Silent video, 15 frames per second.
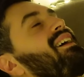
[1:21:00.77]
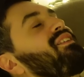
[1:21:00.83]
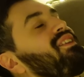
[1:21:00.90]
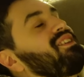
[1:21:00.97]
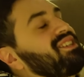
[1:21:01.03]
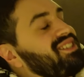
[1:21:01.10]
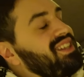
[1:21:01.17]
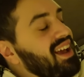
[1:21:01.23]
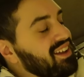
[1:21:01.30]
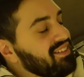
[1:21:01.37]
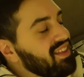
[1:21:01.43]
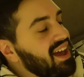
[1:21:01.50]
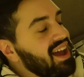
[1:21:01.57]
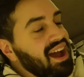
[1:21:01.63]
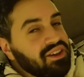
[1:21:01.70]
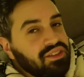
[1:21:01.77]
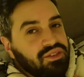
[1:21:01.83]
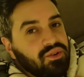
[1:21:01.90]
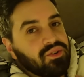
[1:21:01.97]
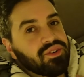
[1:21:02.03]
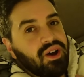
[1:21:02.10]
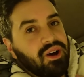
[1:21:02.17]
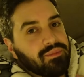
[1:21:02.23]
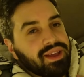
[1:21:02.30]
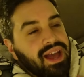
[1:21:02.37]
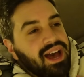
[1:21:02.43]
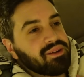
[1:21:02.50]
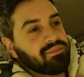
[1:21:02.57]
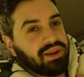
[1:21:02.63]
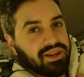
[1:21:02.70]
For a second there, I thought Nami
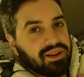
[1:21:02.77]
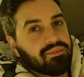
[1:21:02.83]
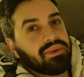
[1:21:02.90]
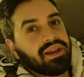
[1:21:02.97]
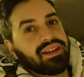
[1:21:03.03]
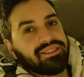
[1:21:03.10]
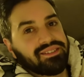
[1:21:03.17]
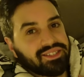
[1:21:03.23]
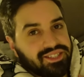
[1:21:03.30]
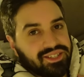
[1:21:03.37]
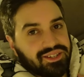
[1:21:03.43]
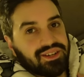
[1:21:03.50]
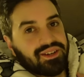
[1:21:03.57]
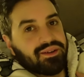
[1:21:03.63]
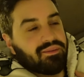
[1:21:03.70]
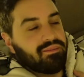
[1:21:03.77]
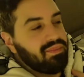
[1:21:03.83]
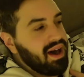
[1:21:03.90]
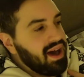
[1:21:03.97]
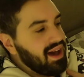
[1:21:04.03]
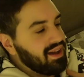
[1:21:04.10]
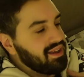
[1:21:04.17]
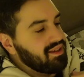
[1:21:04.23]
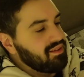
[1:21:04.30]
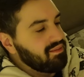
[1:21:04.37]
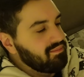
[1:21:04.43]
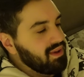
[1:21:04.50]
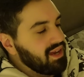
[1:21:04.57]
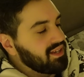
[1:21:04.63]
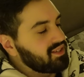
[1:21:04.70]
had been impaled by
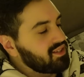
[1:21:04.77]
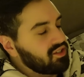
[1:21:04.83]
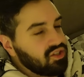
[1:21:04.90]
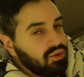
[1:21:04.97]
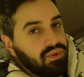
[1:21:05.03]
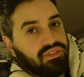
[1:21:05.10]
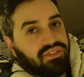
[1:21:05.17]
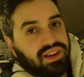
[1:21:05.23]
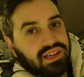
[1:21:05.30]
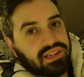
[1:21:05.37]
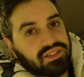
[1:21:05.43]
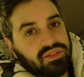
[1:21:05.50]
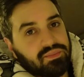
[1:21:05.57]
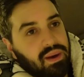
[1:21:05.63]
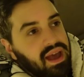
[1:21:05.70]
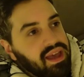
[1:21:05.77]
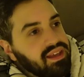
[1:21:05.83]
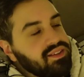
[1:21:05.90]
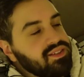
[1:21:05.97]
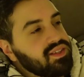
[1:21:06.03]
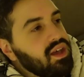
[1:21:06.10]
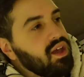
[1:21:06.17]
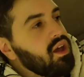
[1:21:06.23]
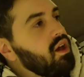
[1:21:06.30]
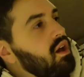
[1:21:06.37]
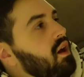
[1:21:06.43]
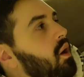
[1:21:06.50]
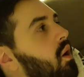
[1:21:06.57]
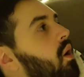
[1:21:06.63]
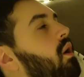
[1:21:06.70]
Miss Doublefinger's spikes.
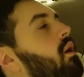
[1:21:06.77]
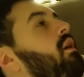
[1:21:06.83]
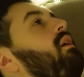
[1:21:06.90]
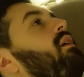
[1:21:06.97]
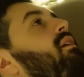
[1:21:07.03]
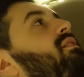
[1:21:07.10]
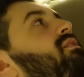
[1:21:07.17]
Oh